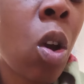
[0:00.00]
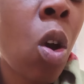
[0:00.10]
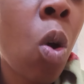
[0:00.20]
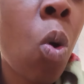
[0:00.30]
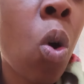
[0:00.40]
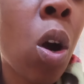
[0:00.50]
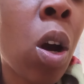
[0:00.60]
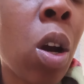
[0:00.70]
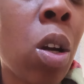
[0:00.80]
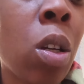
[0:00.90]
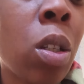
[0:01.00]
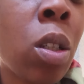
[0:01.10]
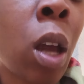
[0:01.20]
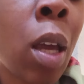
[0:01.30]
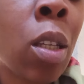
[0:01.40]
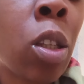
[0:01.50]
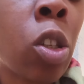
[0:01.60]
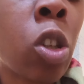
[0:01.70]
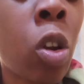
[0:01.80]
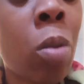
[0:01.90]
or change the
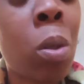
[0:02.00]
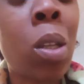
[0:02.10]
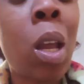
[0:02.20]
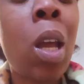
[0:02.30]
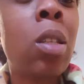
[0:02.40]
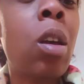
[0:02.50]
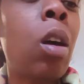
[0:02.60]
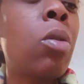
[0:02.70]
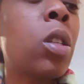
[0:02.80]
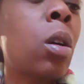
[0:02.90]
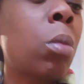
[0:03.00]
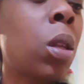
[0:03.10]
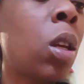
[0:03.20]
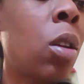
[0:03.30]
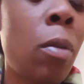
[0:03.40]
circumstance of something.